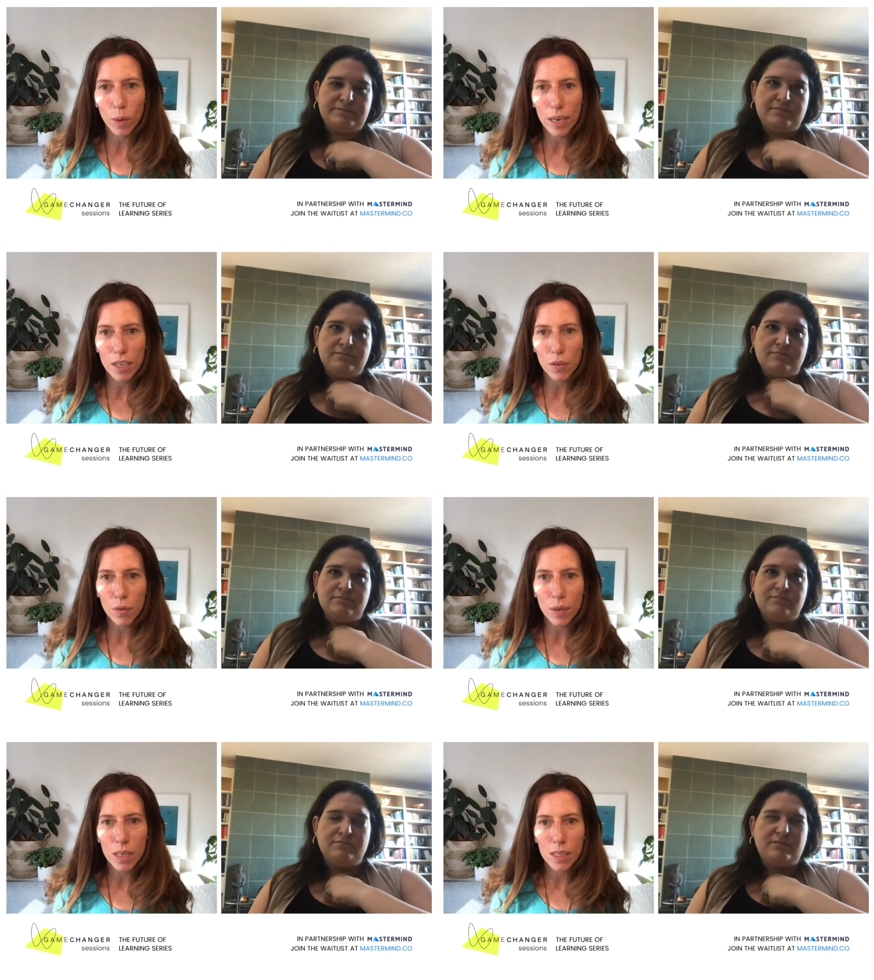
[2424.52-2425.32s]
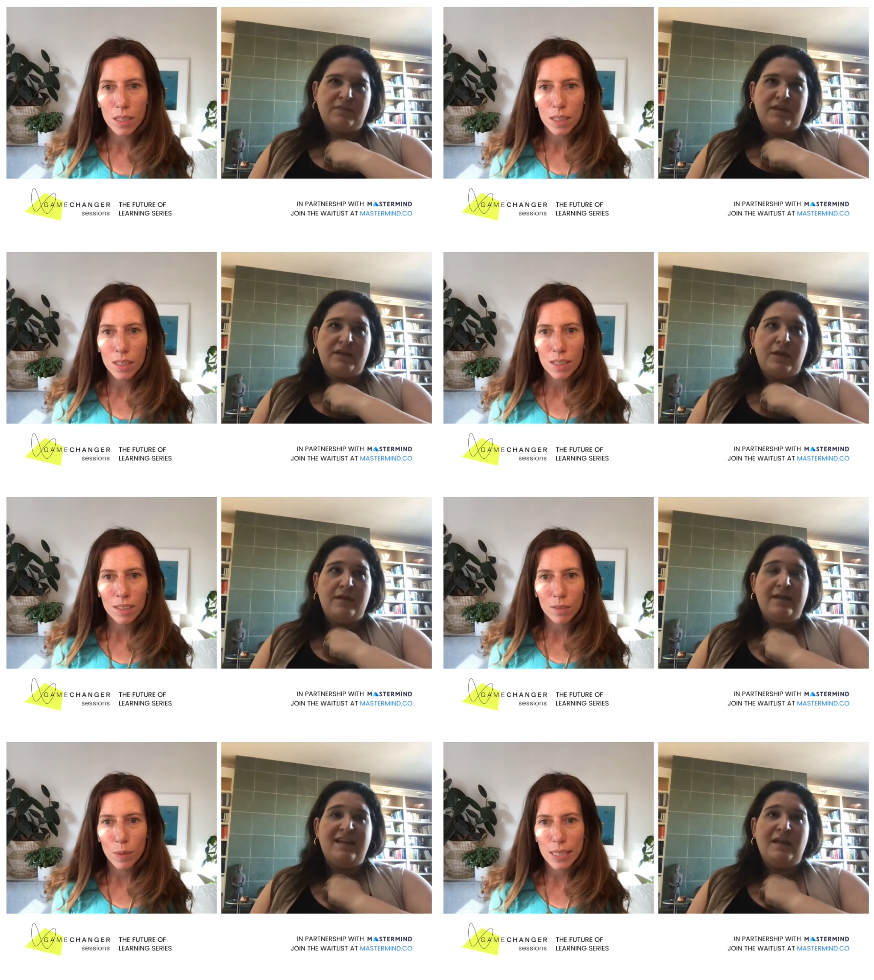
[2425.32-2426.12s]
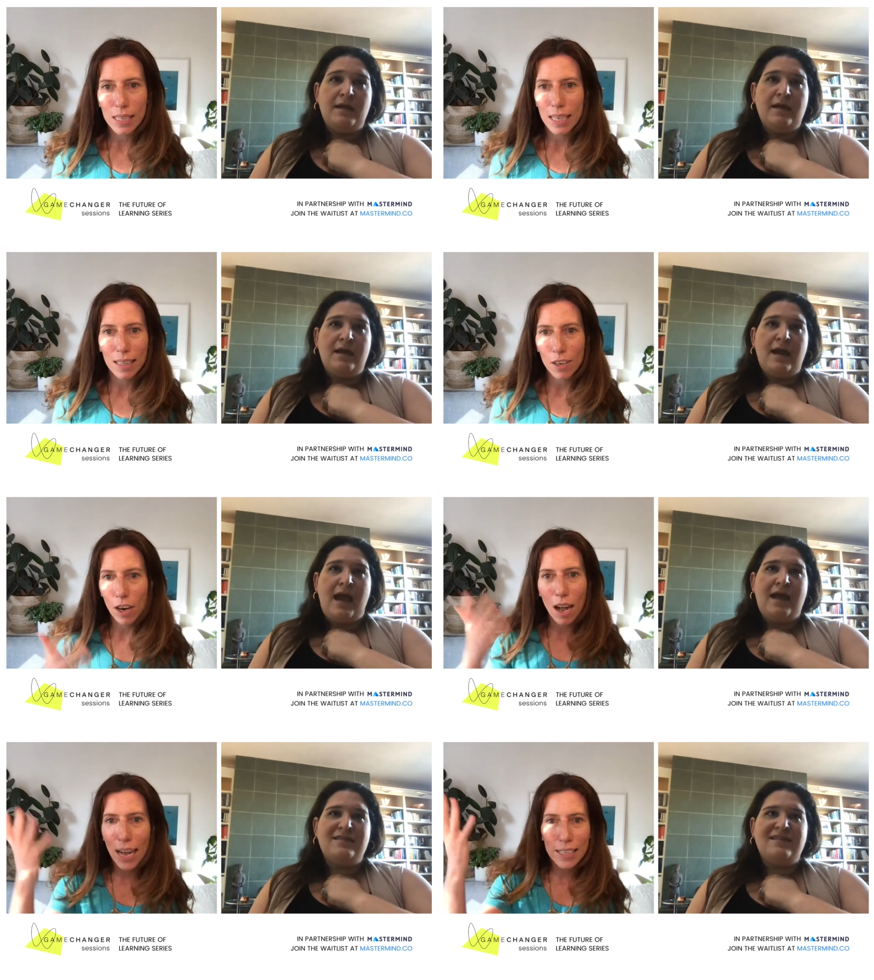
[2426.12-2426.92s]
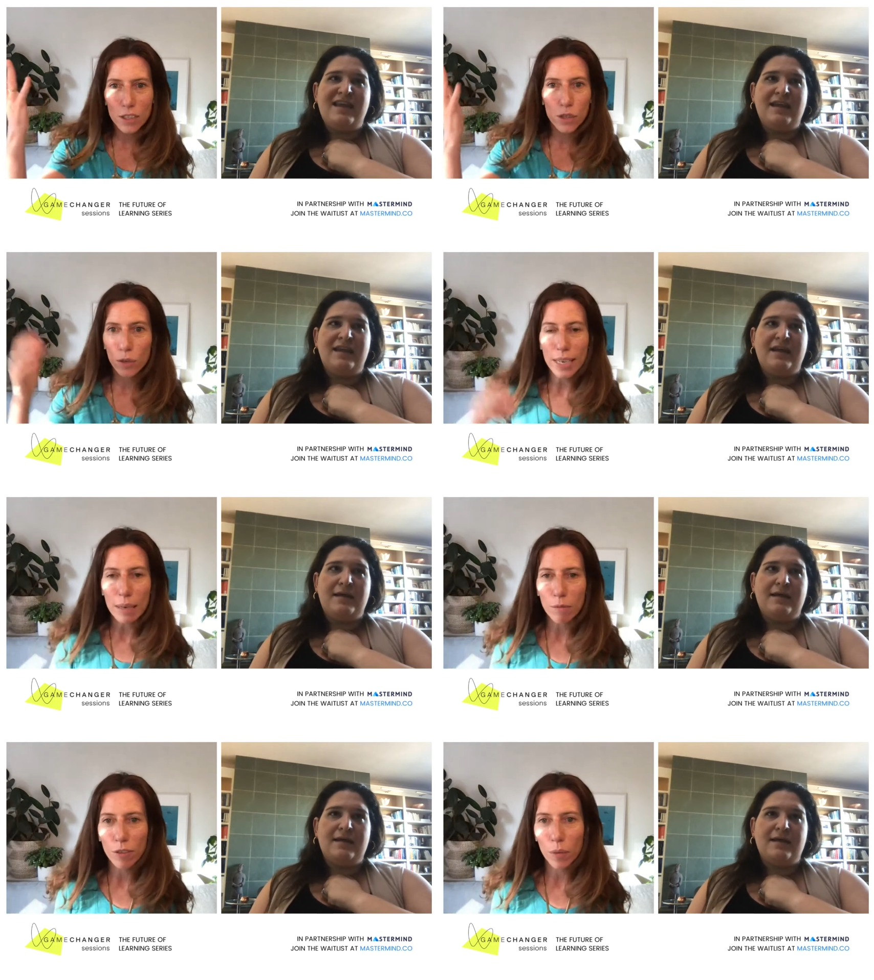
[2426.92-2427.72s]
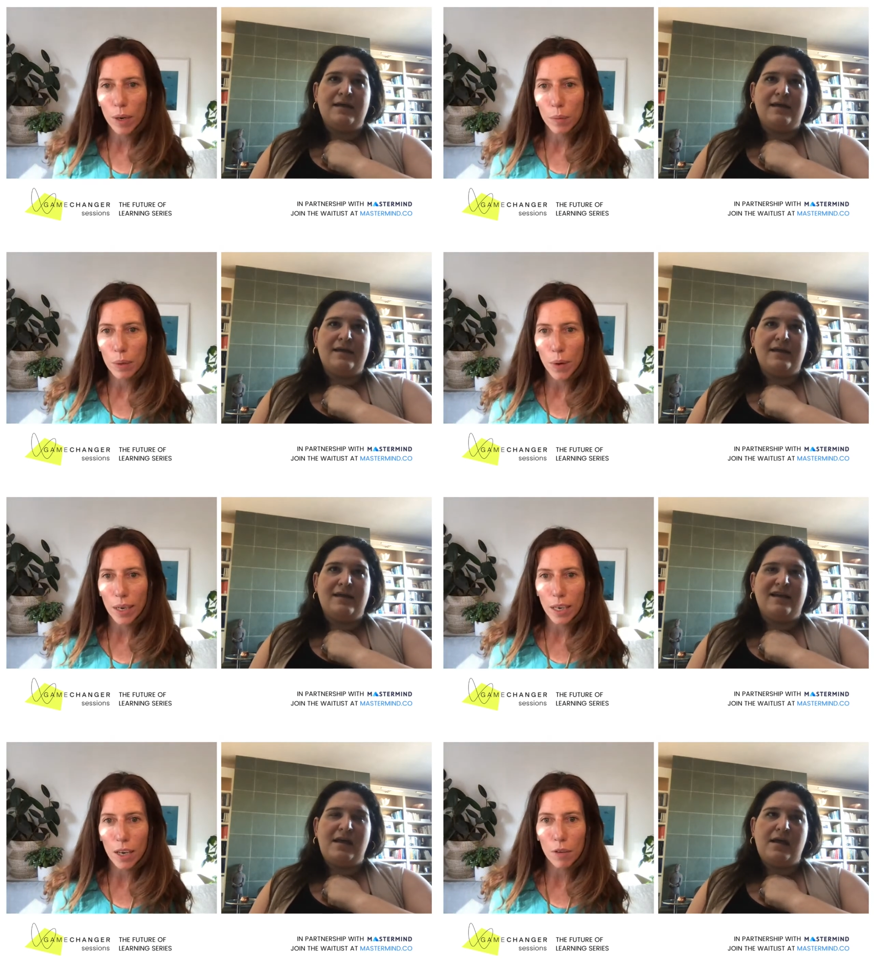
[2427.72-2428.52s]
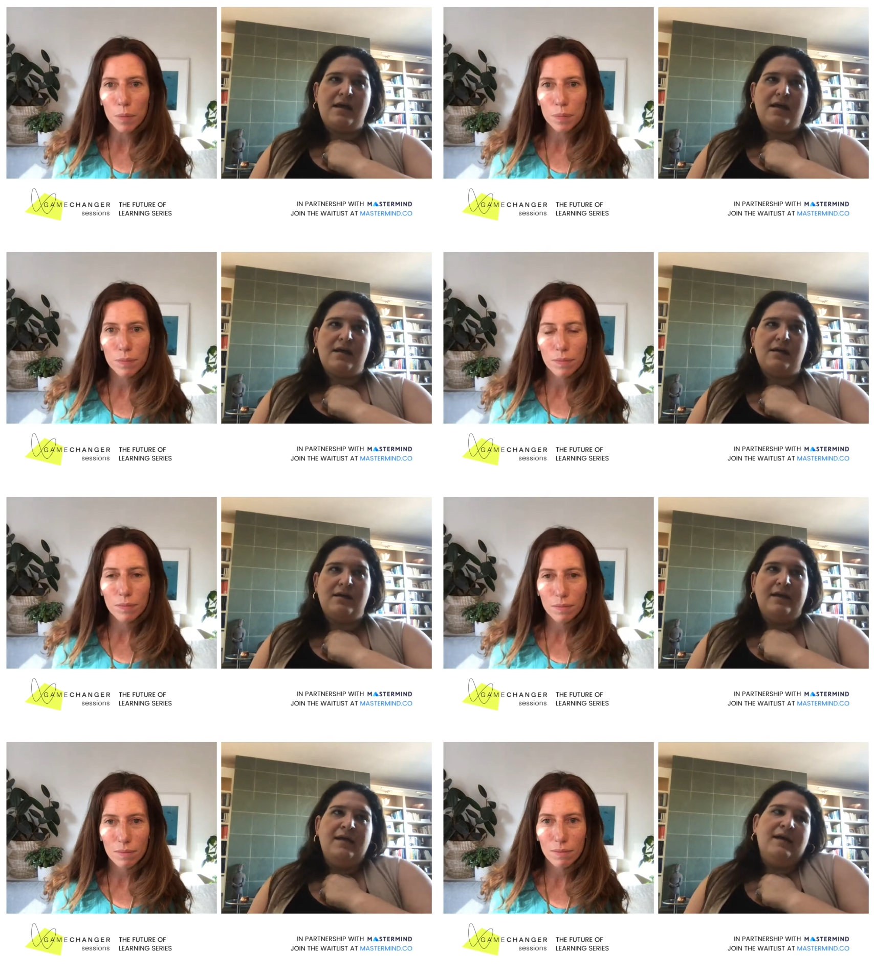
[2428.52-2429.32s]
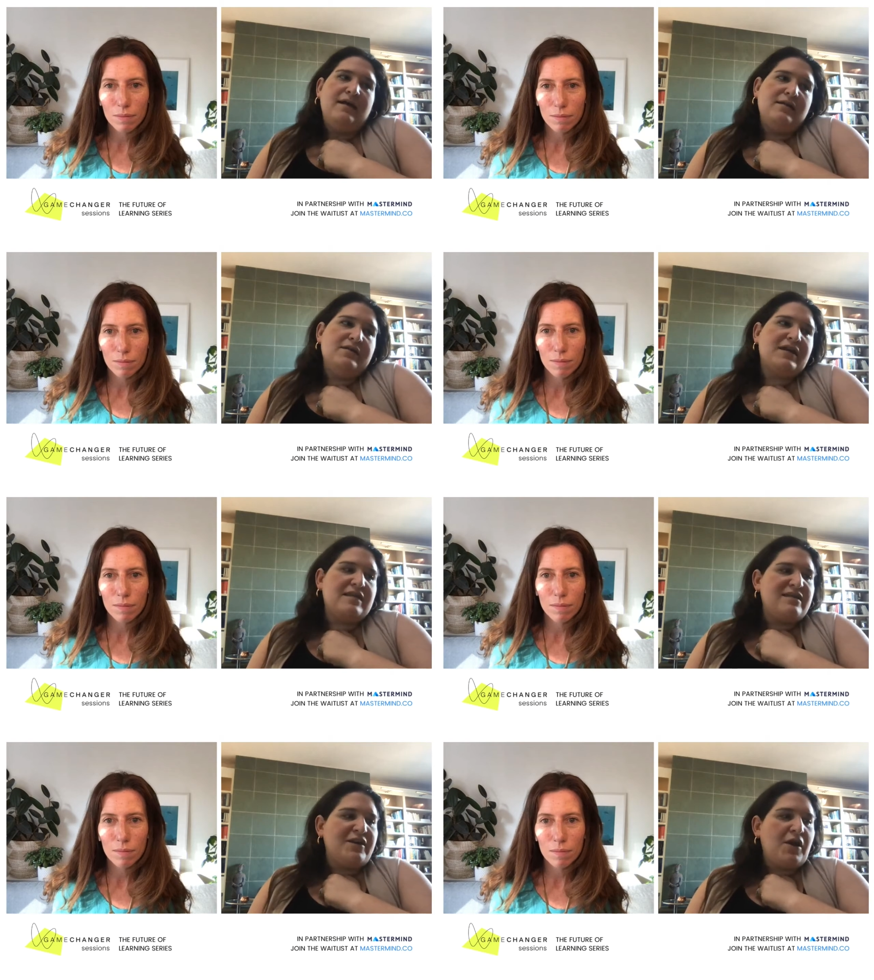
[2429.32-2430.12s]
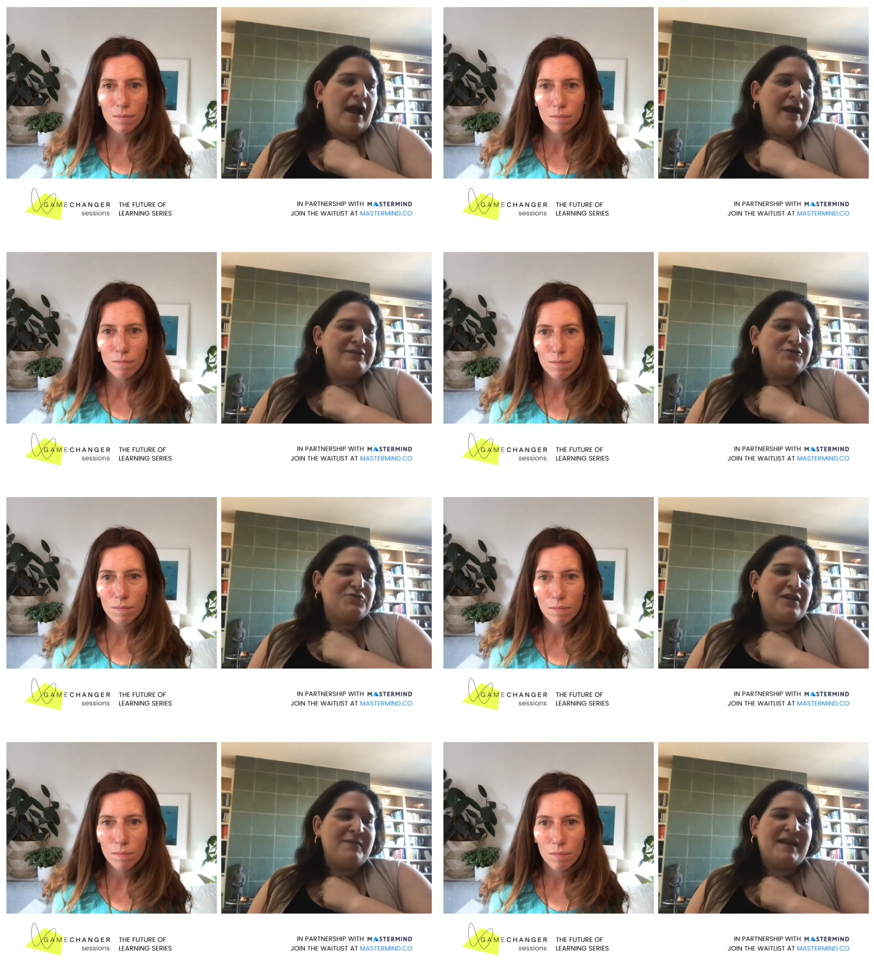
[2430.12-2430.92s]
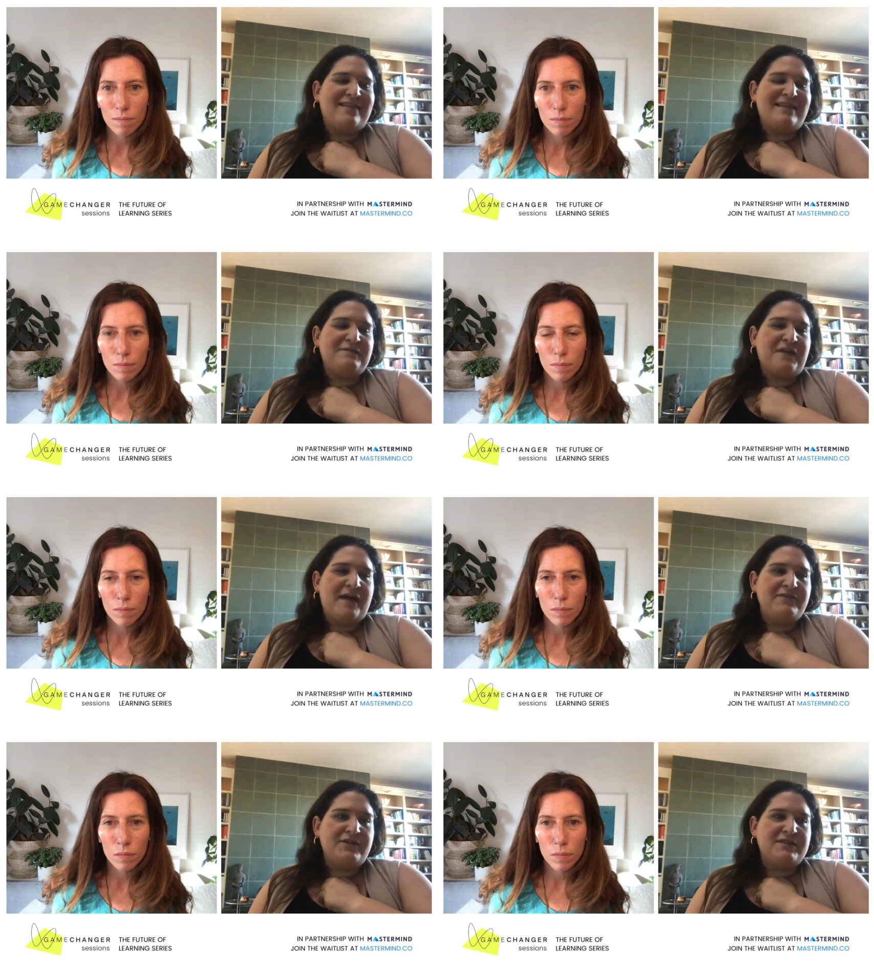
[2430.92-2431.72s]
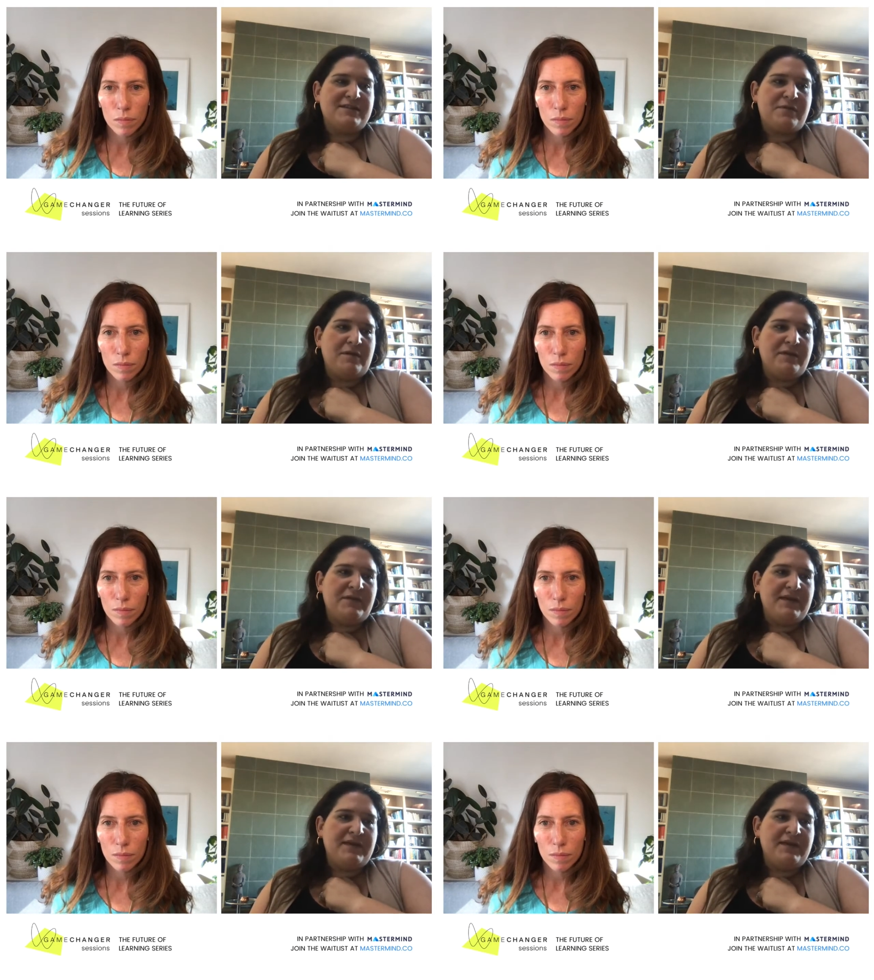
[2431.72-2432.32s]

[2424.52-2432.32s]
Speaker 1: What do you? What's the your highest dream for where we want to go? look, I
Speaker 2: think our highest dream, and I think five years is probably